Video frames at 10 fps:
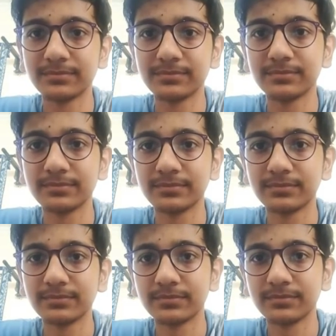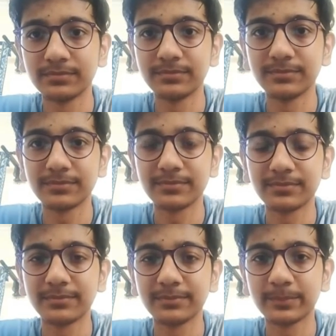
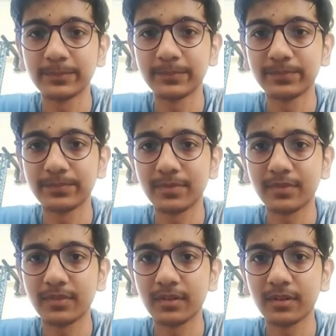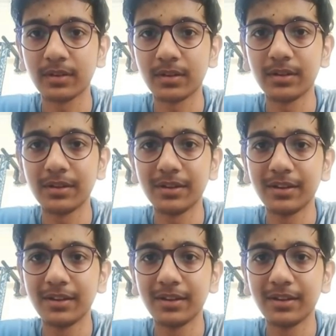(not speaking)